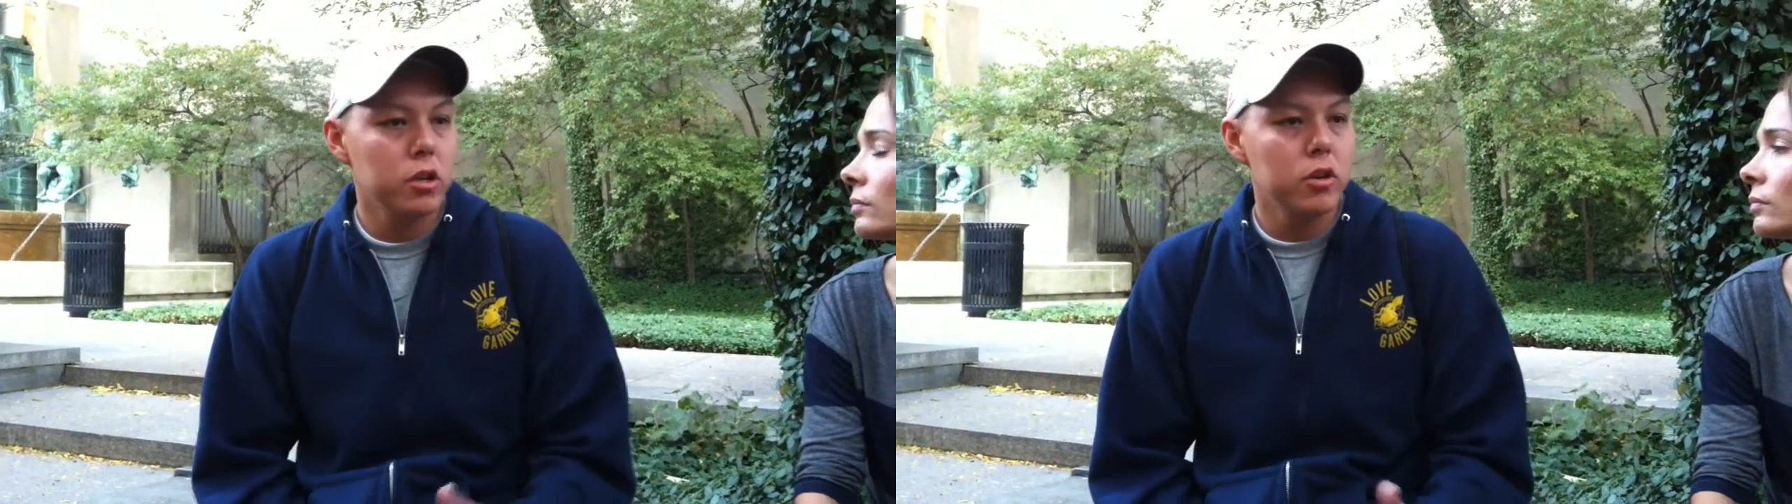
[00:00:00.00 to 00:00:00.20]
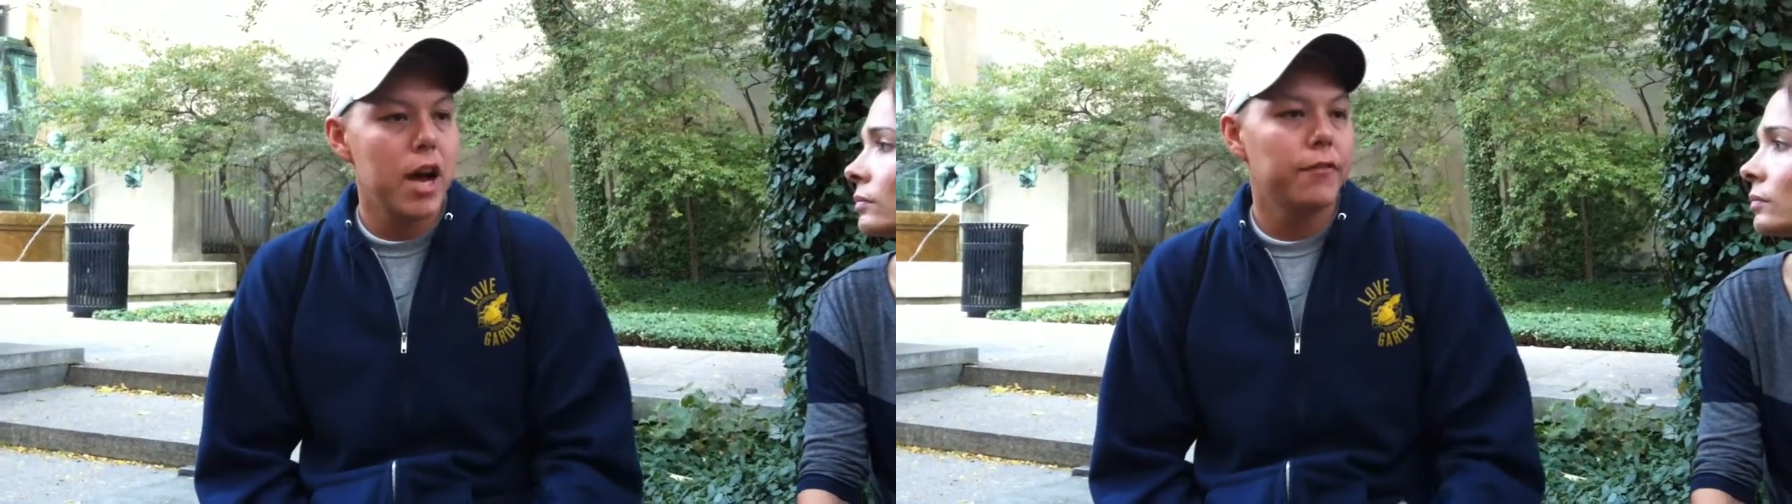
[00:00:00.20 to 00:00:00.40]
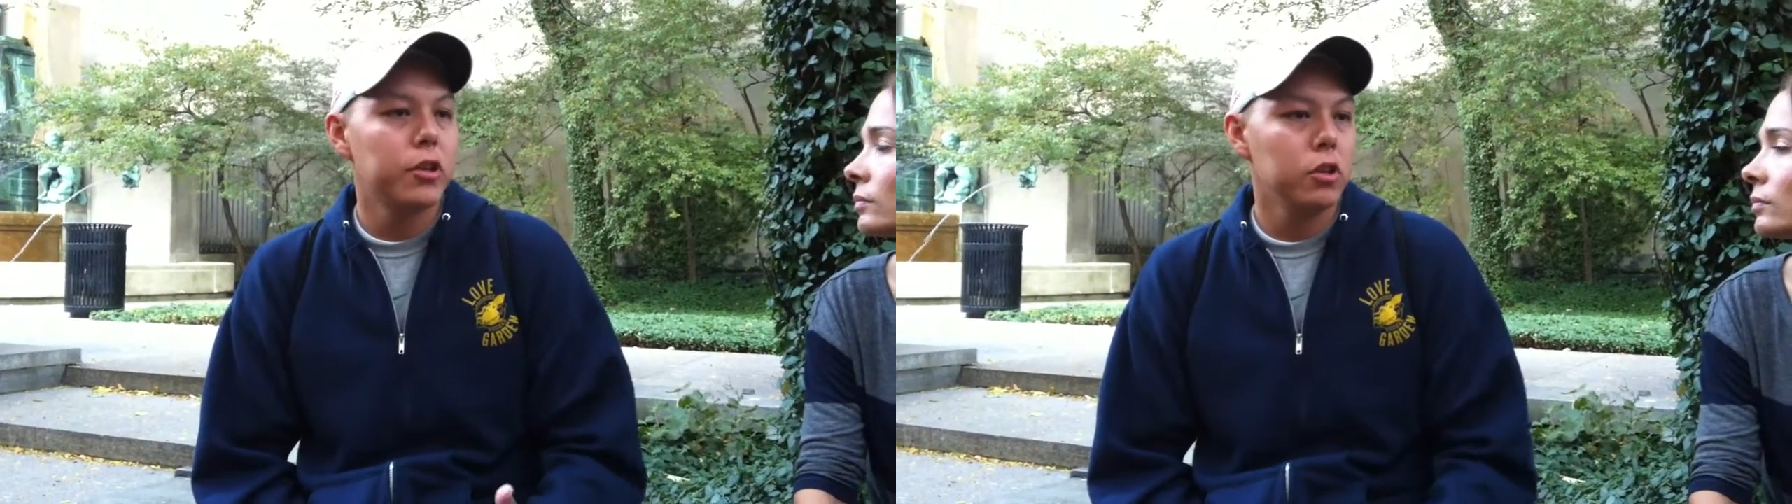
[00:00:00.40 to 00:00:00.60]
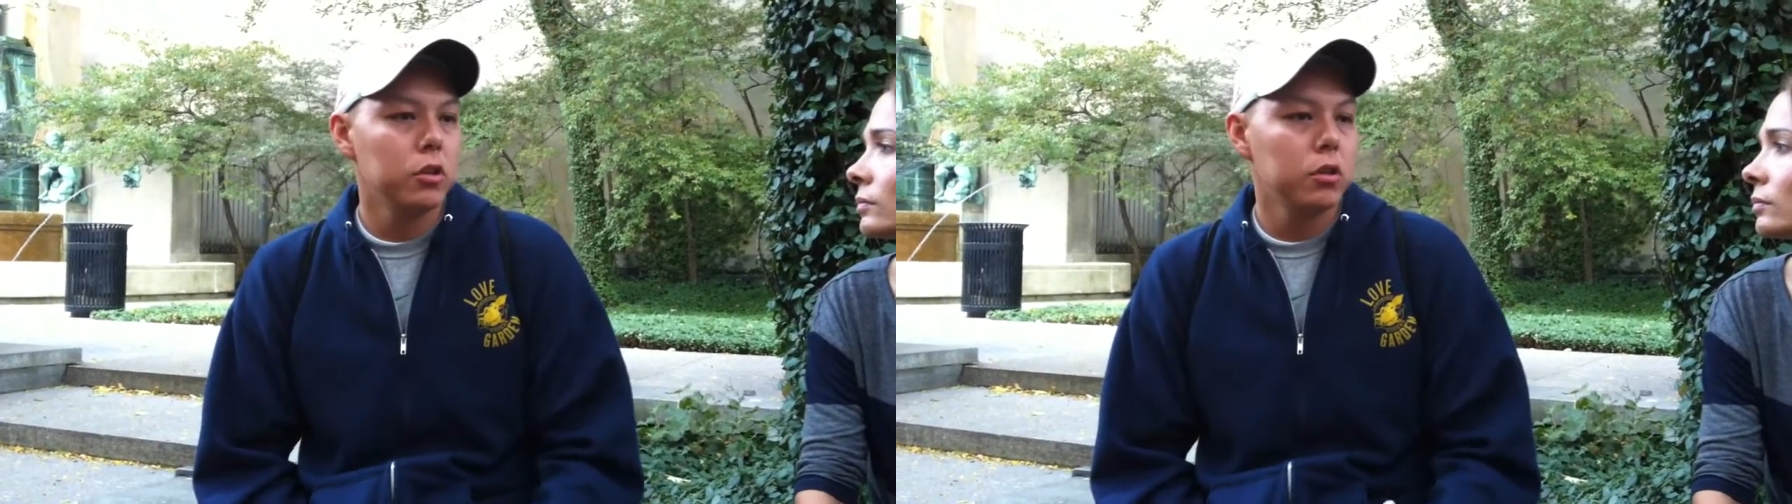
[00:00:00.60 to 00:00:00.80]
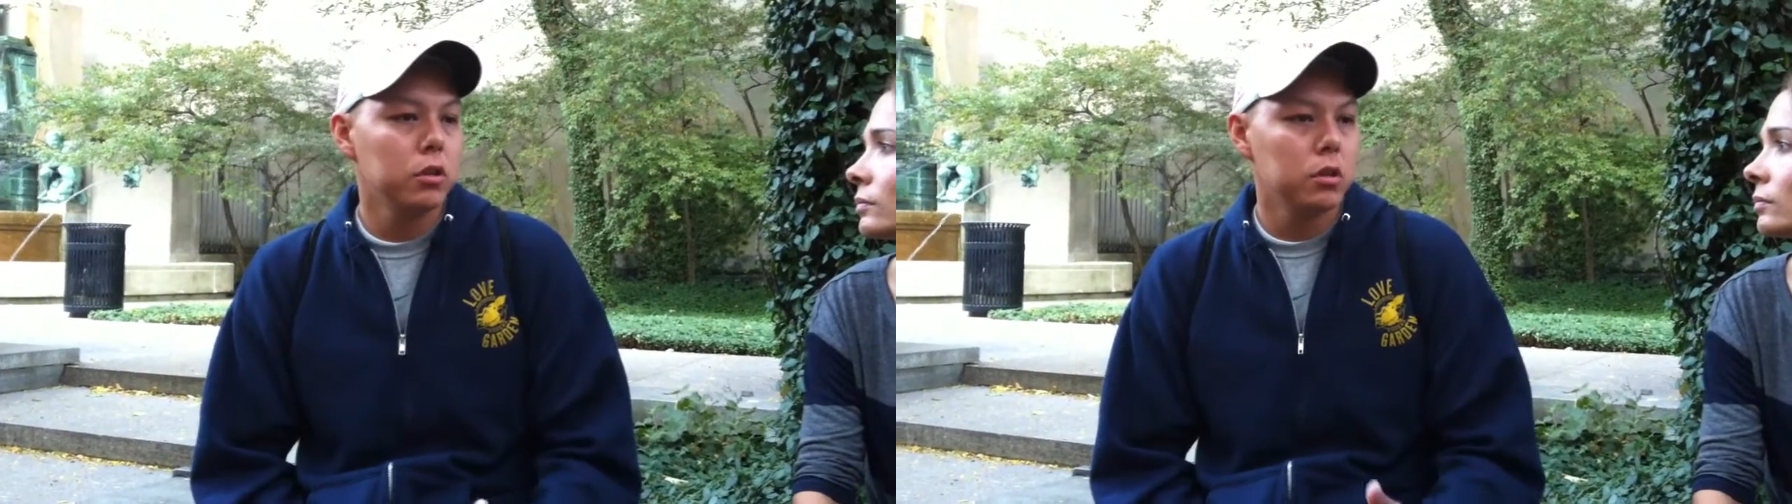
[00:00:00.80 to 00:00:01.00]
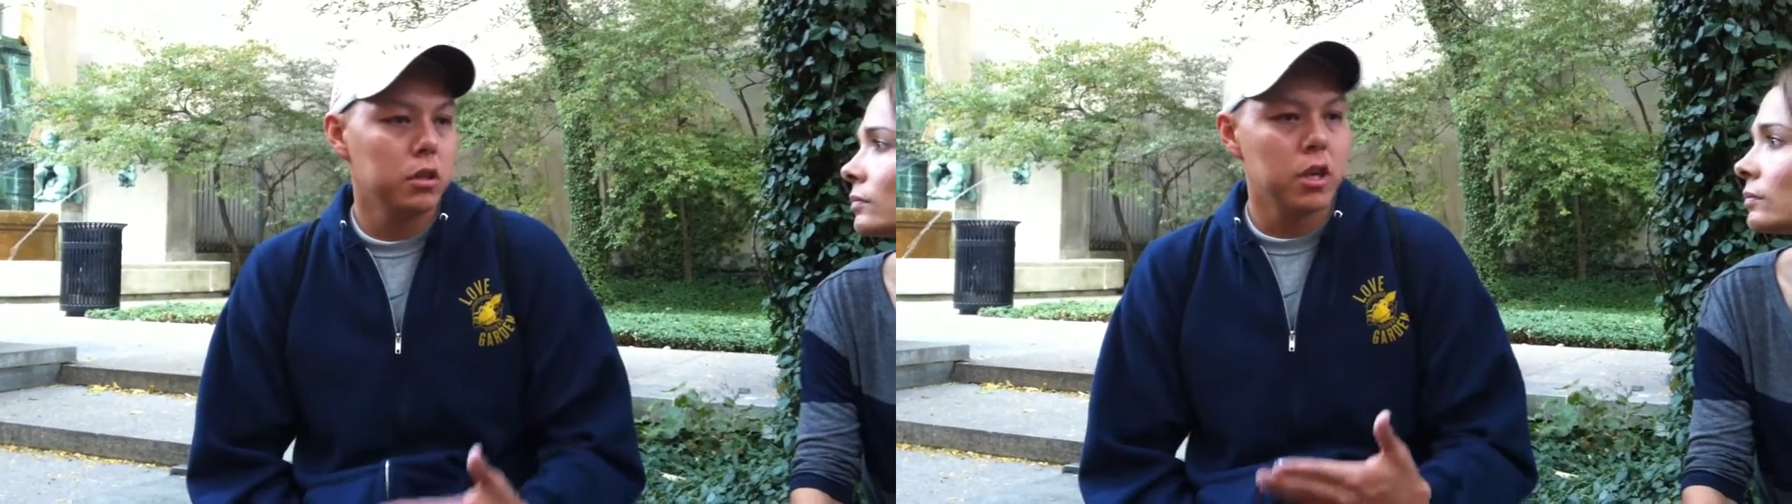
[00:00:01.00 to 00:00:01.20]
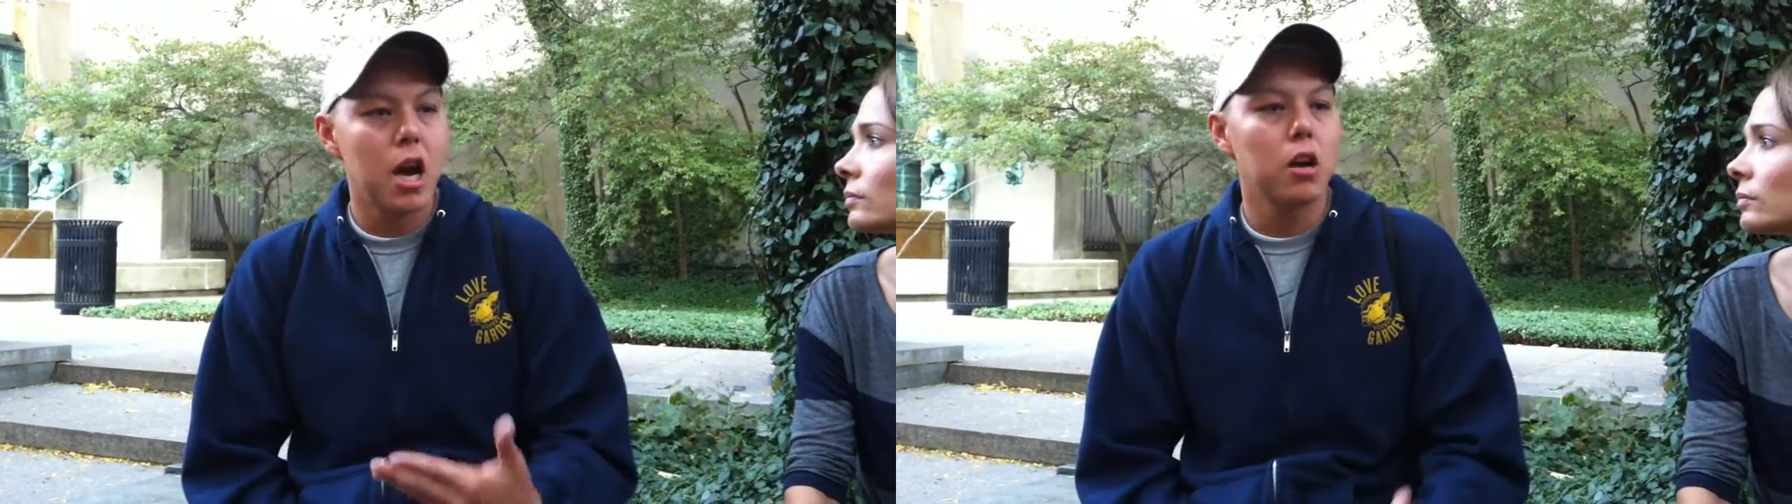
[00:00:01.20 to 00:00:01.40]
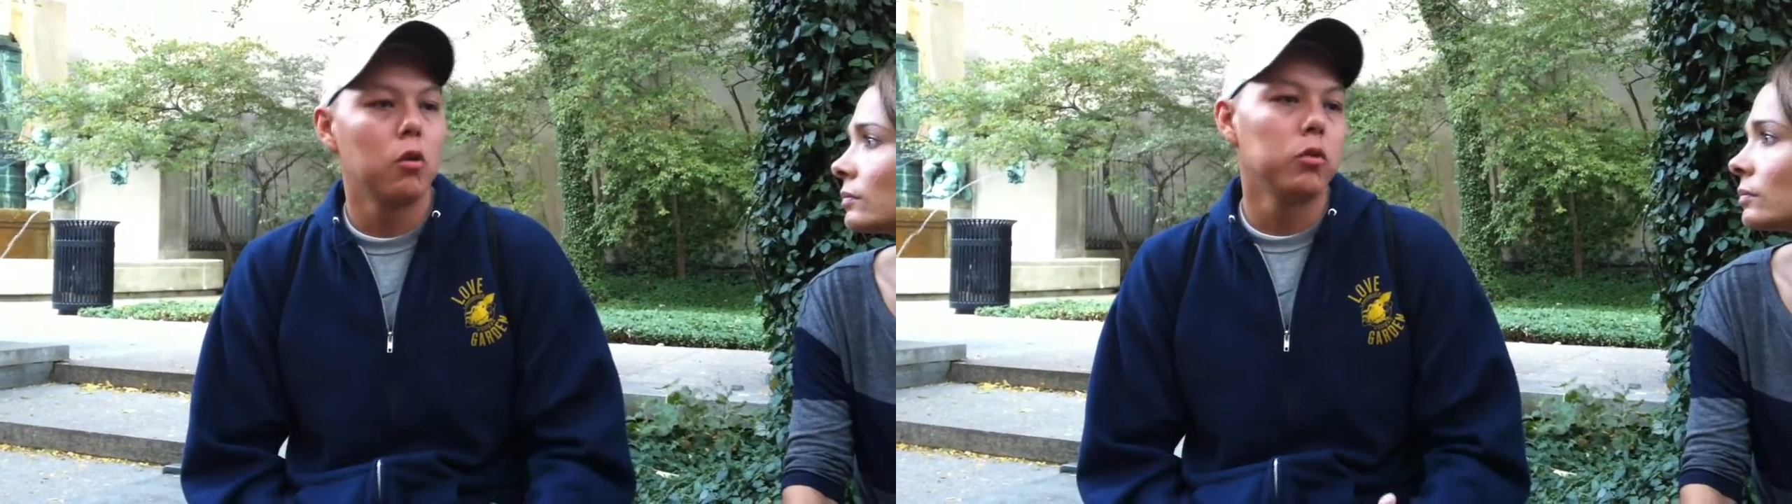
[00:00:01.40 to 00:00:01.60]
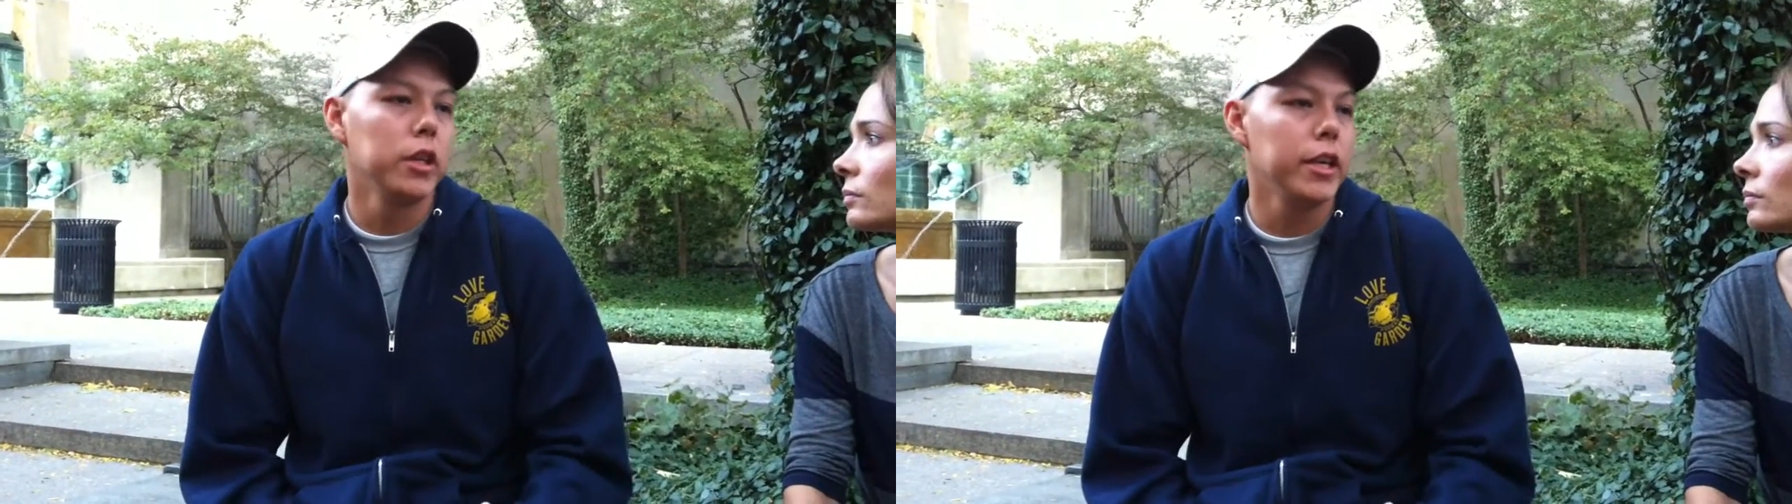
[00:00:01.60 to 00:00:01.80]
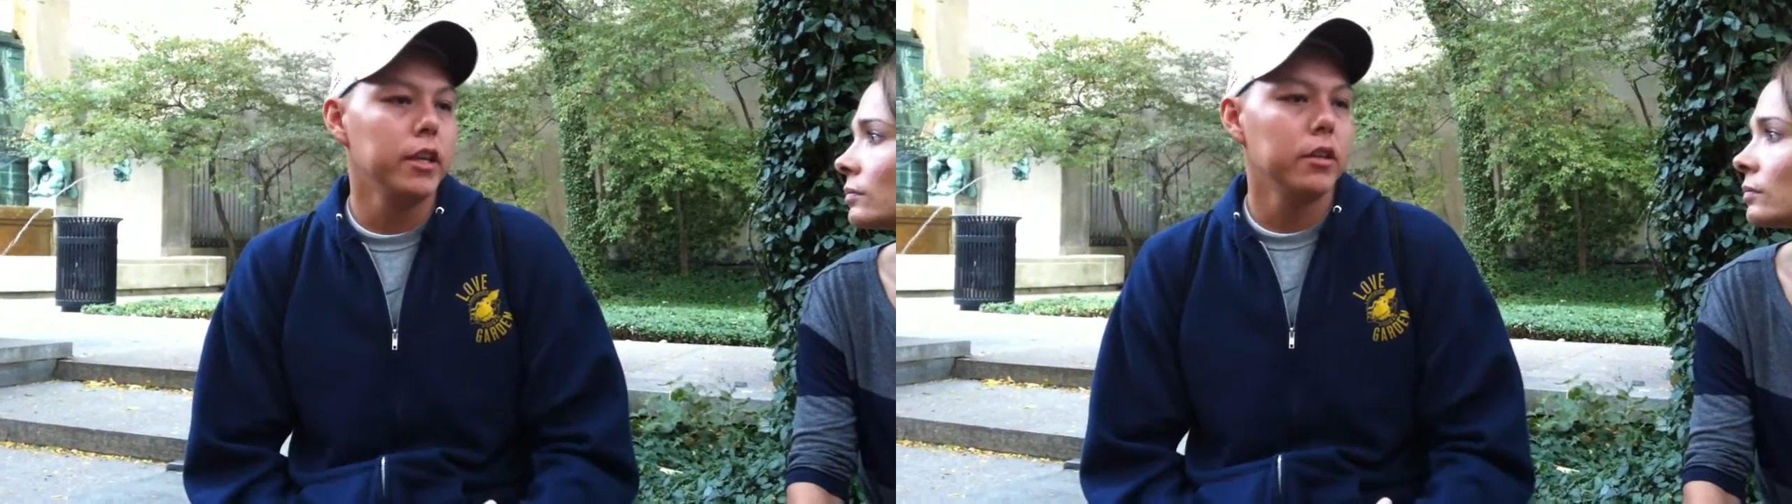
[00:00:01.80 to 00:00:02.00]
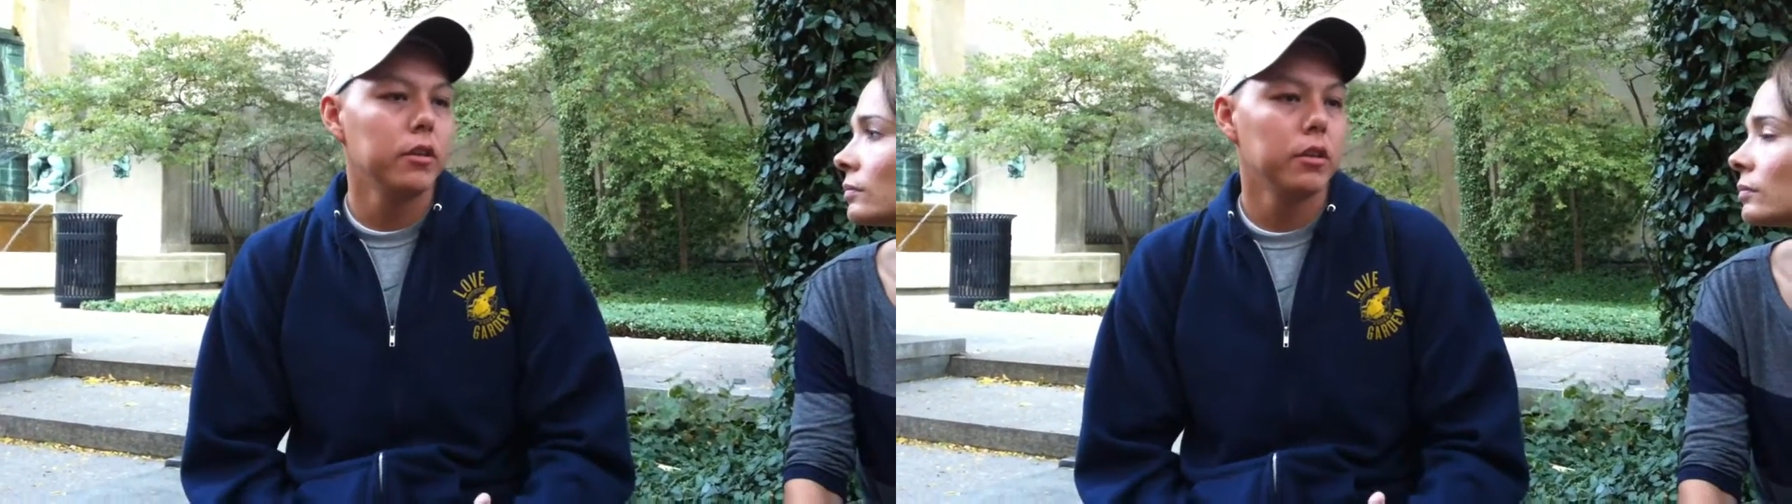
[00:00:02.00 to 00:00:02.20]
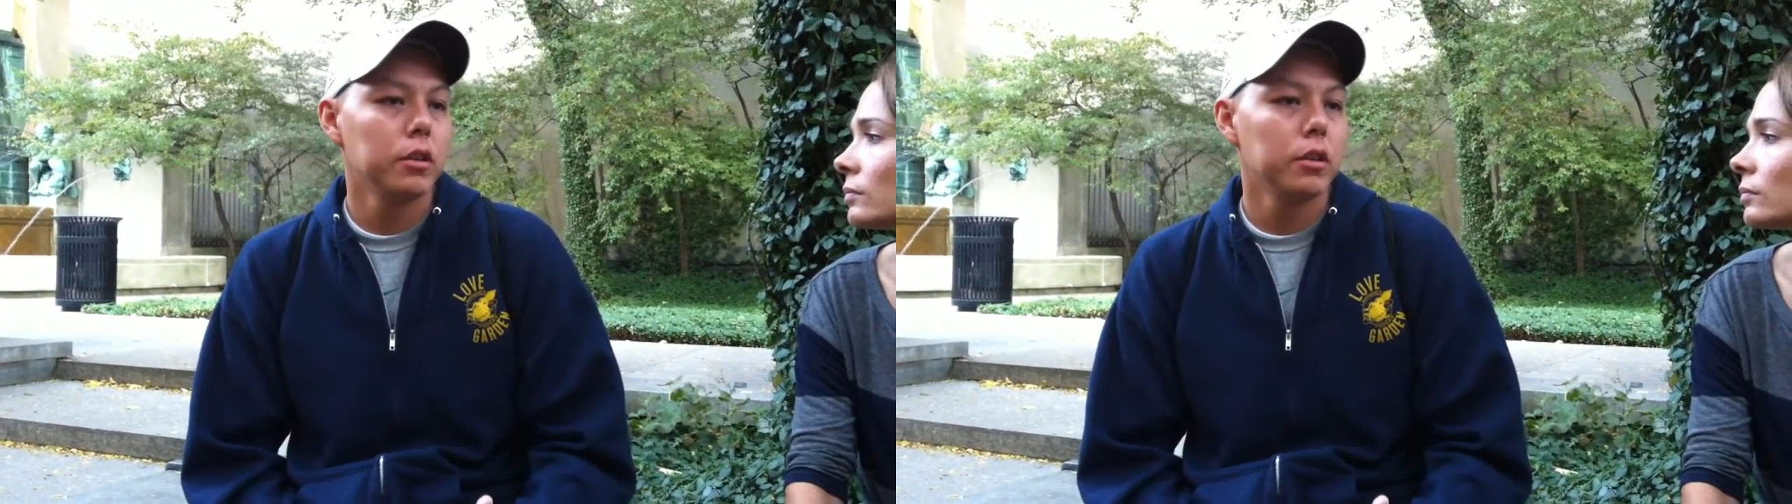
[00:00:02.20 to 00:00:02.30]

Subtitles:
You have to not only